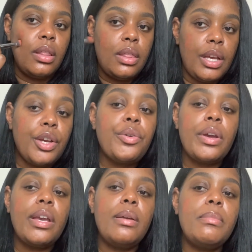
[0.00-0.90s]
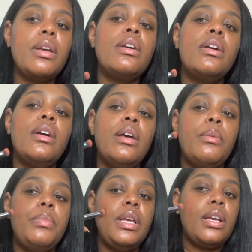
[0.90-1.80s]
thick cream
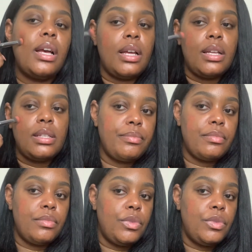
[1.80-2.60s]
because